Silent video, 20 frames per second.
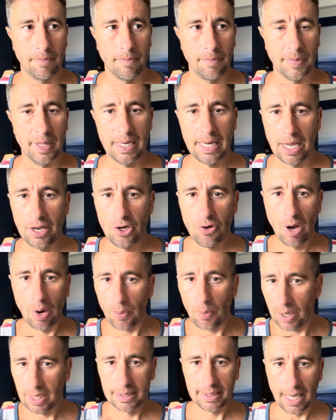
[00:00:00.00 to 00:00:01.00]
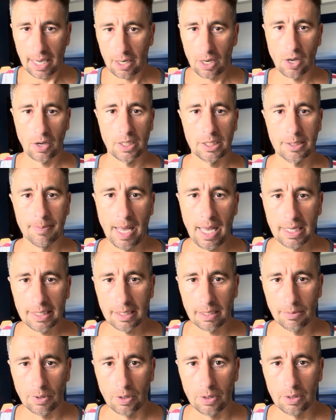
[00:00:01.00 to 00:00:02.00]
I knew I wanted to stay as long as
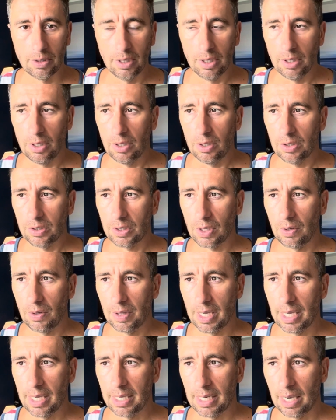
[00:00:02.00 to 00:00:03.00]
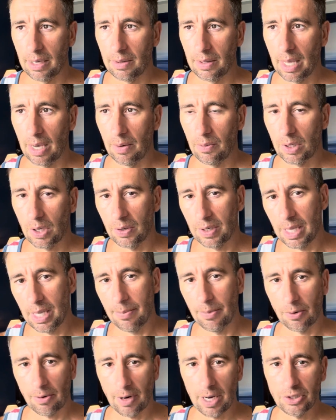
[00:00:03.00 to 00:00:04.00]
possible. So then I would go to
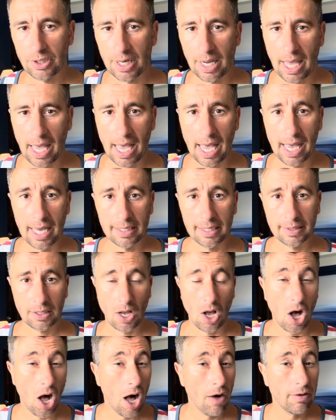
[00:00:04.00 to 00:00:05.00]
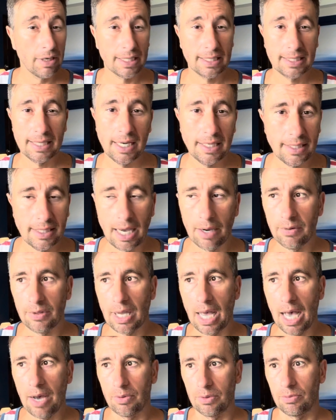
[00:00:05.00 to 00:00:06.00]
immigration and ask. All of a sudden,
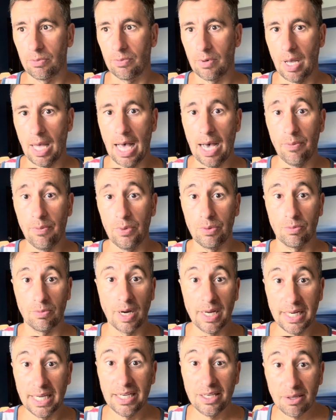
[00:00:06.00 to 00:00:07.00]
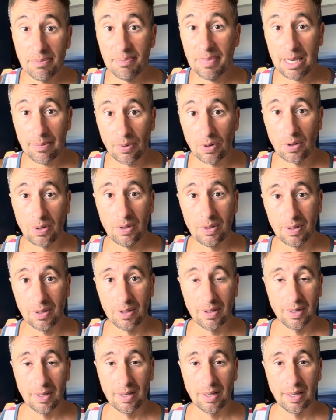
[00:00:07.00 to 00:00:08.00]
I would run into people
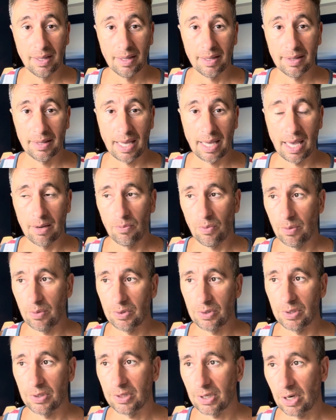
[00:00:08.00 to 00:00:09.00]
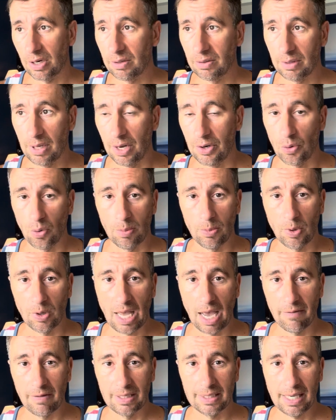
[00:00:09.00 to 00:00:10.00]
that we would just start a normal
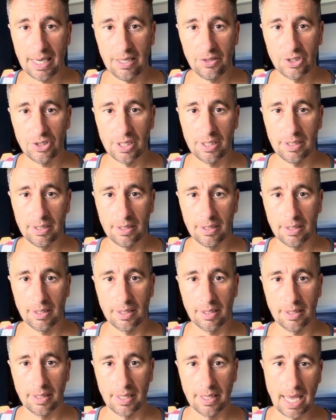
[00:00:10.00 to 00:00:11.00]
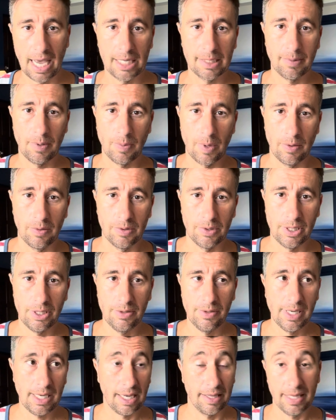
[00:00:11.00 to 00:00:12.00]
conversation and ask me what I was
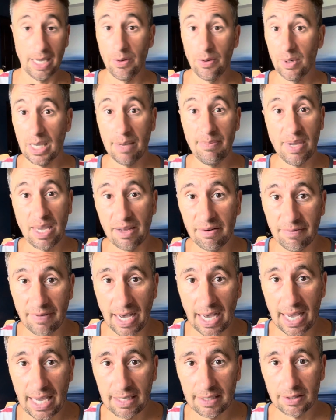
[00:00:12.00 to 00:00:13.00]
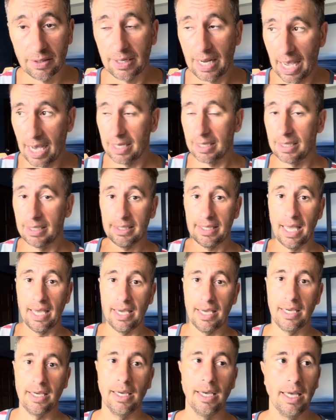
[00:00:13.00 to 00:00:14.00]
doing, and they would give me advice on how to
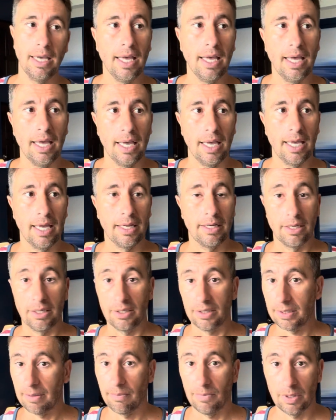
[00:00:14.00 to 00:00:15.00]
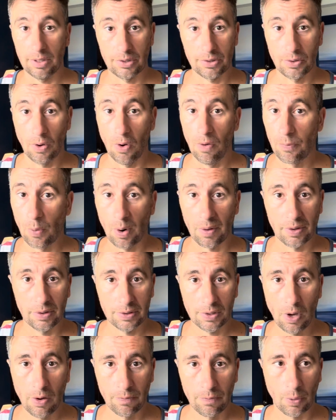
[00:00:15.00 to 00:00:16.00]
stay, and so forth and
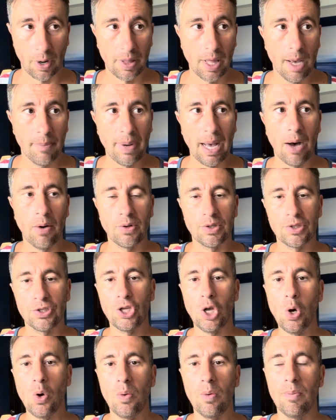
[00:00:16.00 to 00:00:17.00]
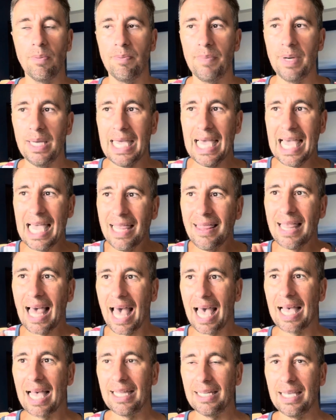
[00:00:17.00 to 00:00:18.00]
so forth. But in
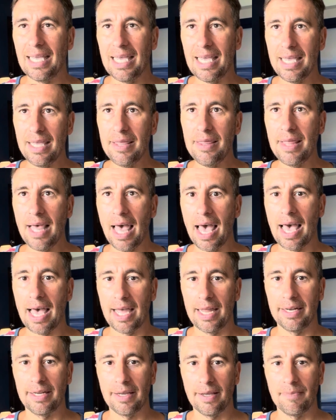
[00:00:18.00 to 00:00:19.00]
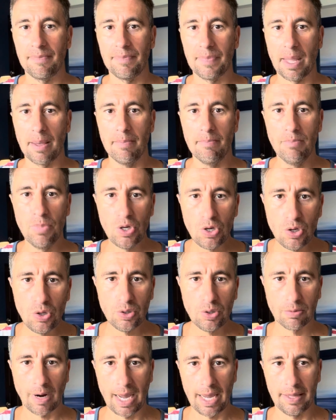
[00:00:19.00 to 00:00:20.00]
that
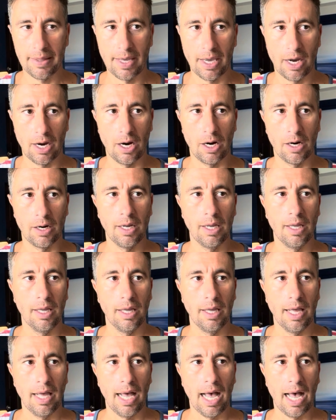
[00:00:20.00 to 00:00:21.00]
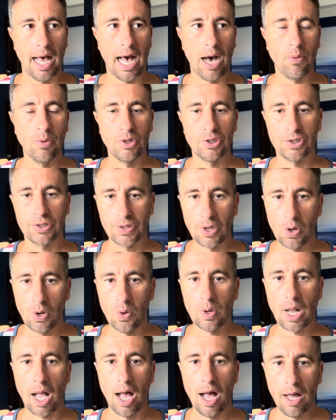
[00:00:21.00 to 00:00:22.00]
mood right there, I was so
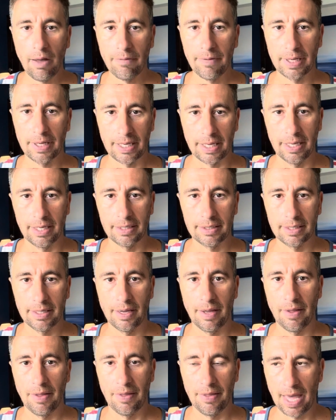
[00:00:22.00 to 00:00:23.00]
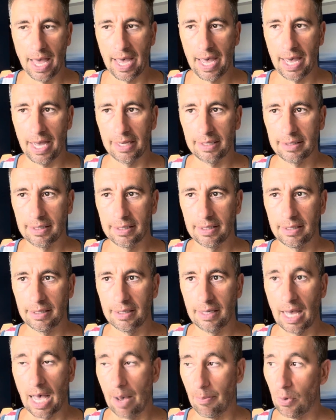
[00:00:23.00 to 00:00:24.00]
confident that
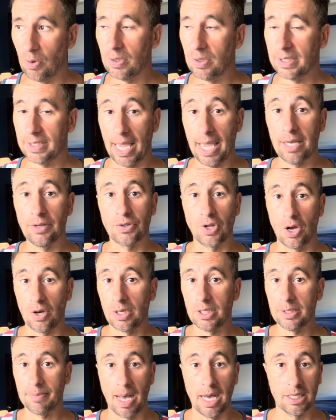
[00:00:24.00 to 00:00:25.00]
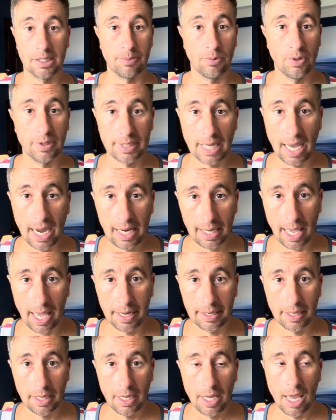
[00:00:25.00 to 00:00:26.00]
I'm gonna stay as long as possible in
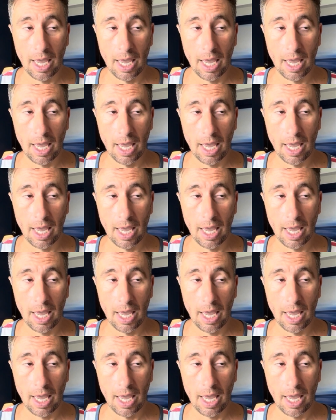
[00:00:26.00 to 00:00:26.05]
Thailand.